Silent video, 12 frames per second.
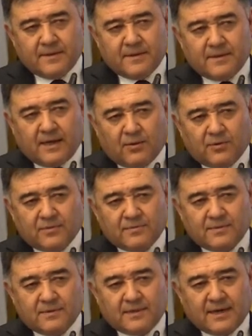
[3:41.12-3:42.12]
now
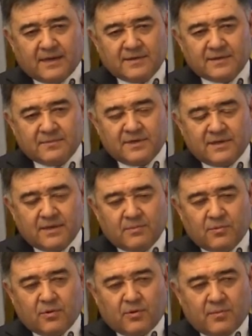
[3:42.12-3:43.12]
country became
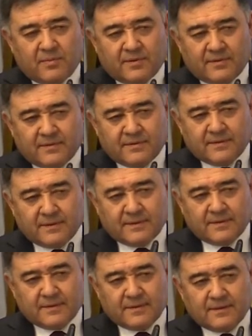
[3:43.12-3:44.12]
more open,
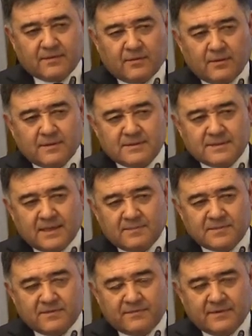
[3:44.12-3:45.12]
and all the
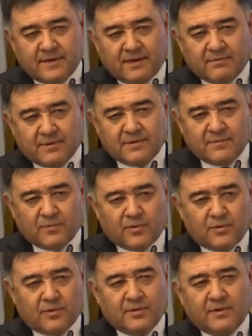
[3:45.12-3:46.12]
steps of the government
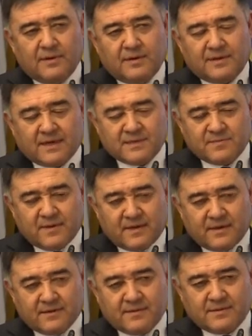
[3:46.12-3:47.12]
more
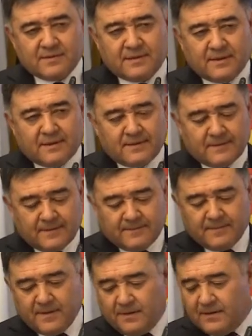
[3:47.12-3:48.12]
transparent, and
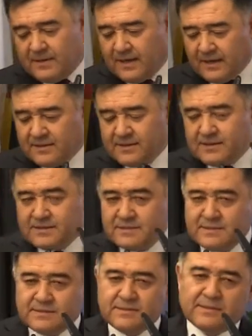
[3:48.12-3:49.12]
country
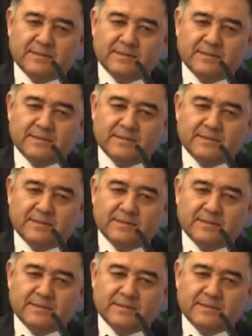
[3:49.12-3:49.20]
is